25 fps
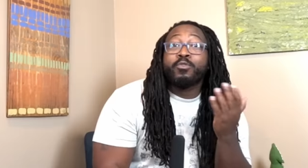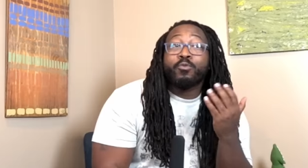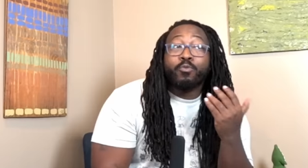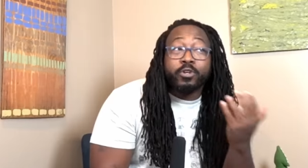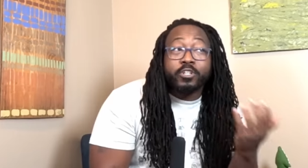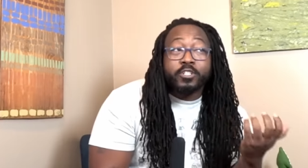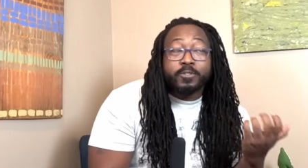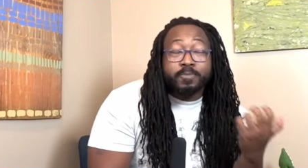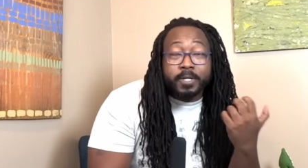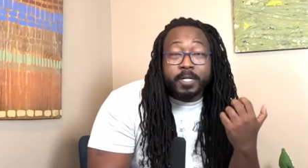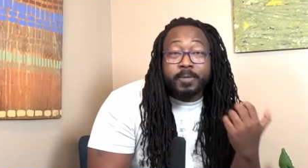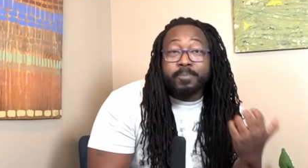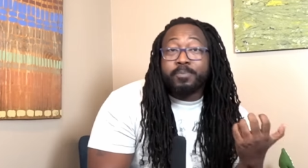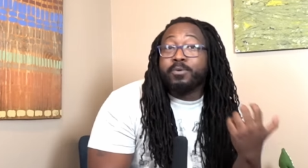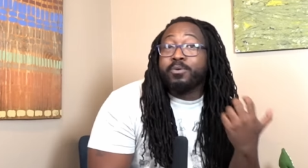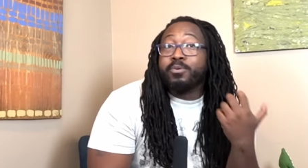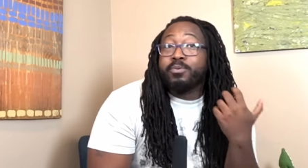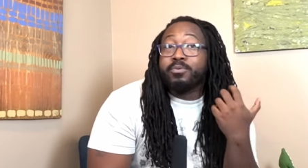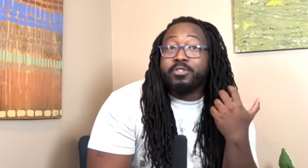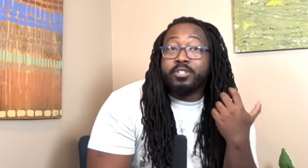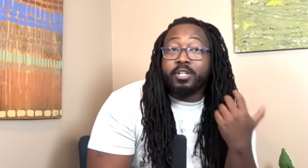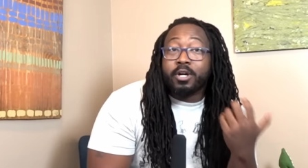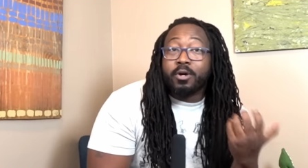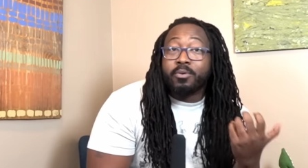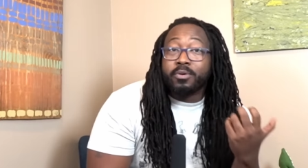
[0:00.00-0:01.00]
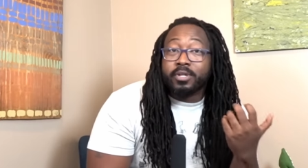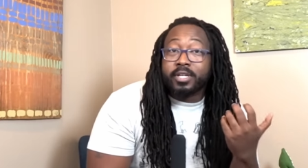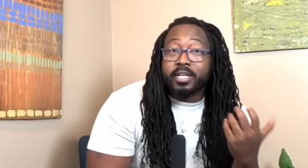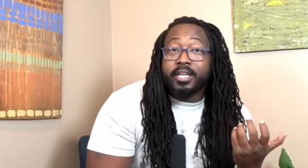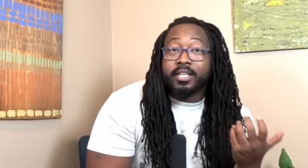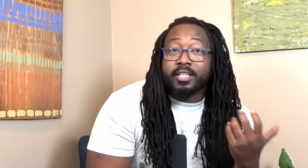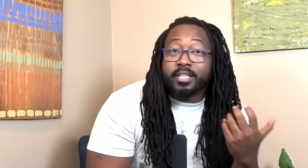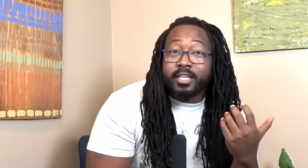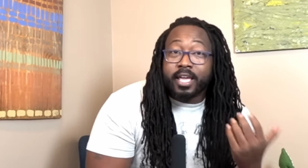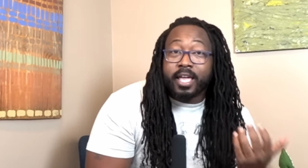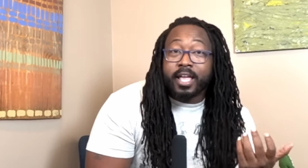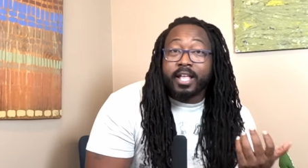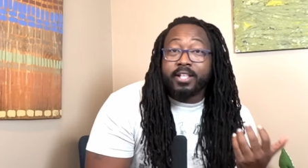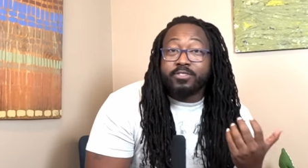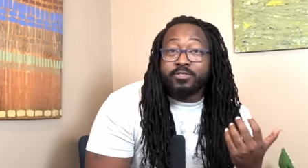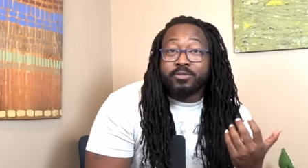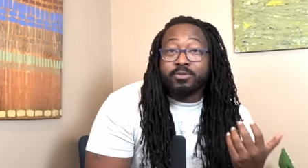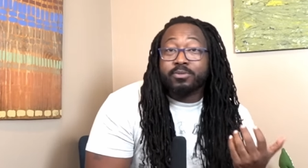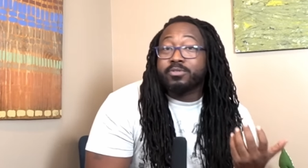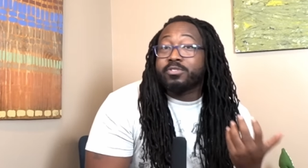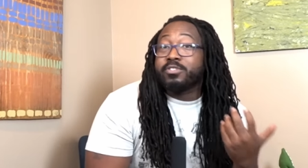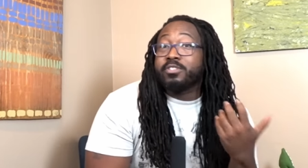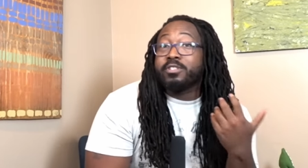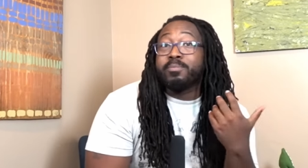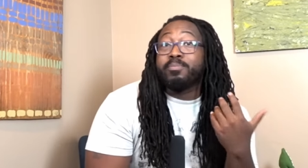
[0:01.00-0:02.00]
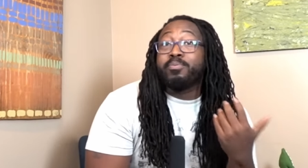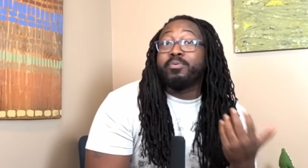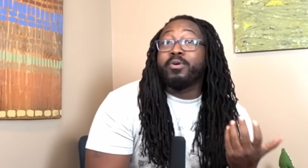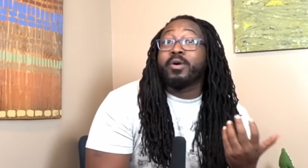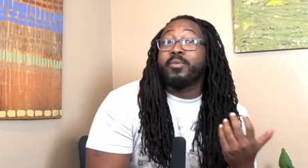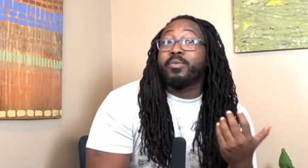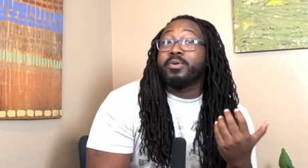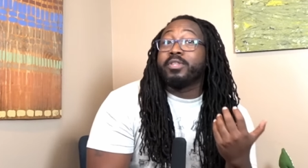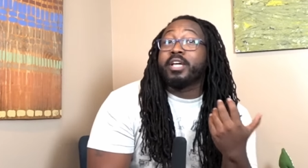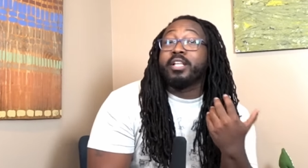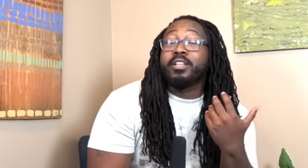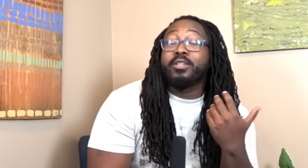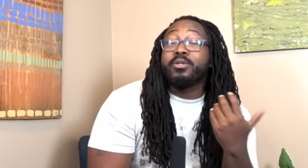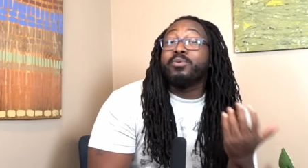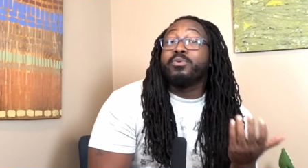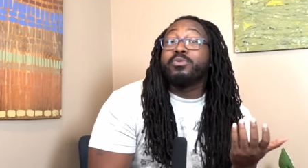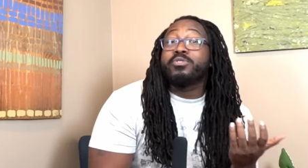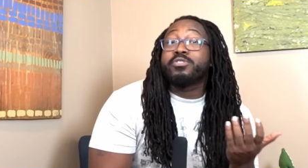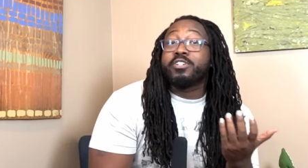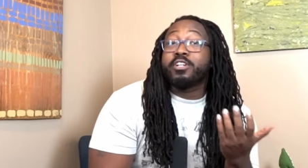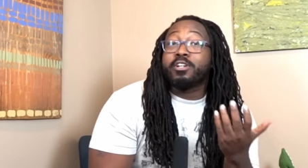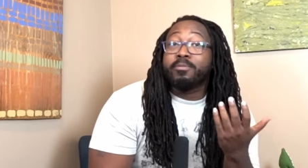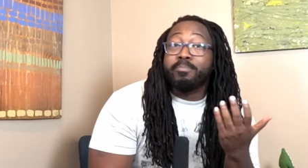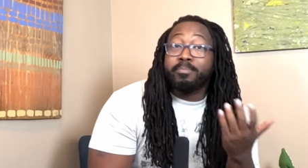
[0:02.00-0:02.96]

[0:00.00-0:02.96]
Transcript: Rich people don't get canceled to the point where they lose their